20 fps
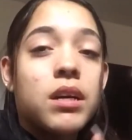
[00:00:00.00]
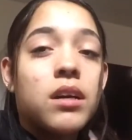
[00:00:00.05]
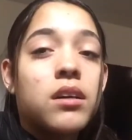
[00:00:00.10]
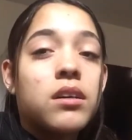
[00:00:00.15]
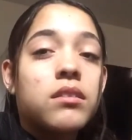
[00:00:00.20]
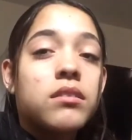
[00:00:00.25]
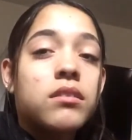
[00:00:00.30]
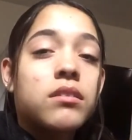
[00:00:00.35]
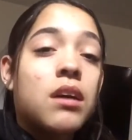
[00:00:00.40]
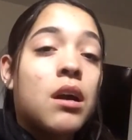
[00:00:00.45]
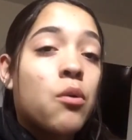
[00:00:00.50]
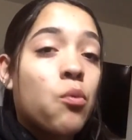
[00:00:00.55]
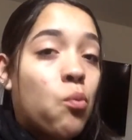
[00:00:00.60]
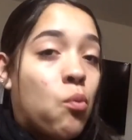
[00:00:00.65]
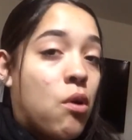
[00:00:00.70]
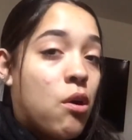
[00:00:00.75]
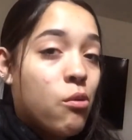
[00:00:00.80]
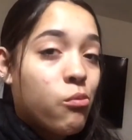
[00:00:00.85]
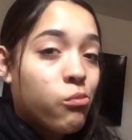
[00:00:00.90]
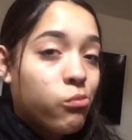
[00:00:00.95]
because I
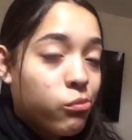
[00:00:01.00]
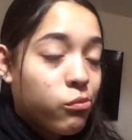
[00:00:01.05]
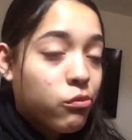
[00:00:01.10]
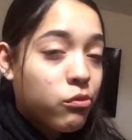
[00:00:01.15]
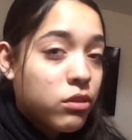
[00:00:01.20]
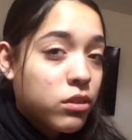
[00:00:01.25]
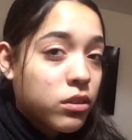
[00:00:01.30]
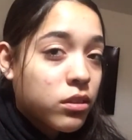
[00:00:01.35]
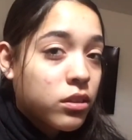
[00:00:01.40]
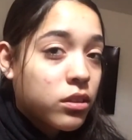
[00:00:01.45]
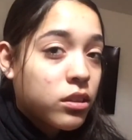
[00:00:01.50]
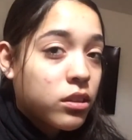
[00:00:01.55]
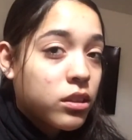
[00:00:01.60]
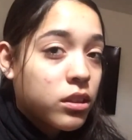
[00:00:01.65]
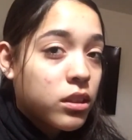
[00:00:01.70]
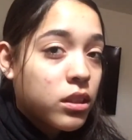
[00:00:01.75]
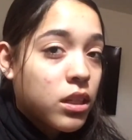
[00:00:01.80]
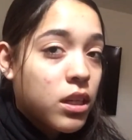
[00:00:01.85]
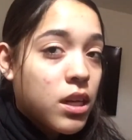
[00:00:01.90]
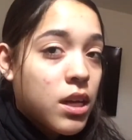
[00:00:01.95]
want one.
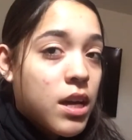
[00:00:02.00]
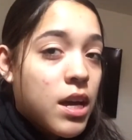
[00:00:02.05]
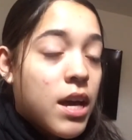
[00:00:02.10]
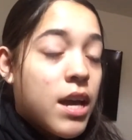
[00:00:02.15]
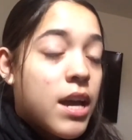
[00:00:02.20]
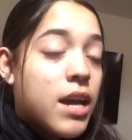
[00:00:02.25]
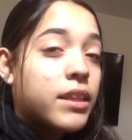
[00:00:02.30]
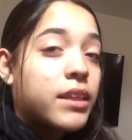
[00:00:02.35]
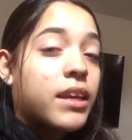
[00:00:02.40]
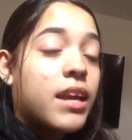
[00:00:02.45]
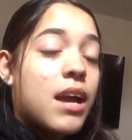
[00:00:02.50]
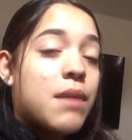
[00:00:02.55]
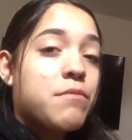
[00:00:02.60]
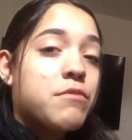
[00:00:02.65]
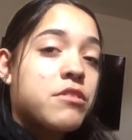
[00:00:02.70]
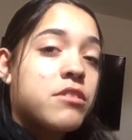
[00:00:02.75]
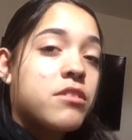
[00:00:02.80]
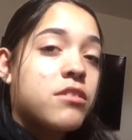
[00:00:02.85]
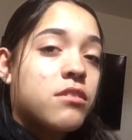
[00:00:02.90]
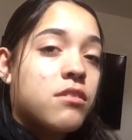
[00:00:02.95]
And the
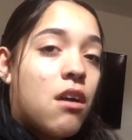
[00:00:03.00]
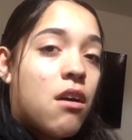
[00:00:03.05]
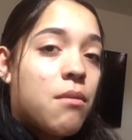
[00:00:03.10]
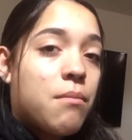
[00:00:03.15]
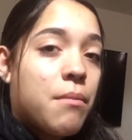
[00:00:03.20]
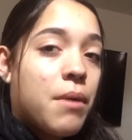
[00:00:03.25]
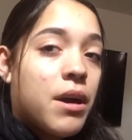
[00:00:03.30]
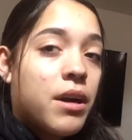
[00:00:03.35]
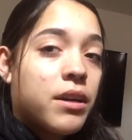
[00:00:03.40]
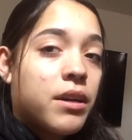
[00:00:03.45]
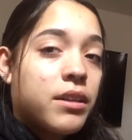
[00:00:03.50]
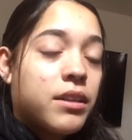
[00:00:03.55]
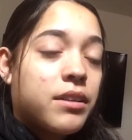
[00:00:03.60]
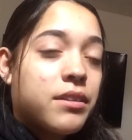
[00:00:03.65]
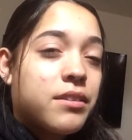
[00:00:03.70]
camera's not mine,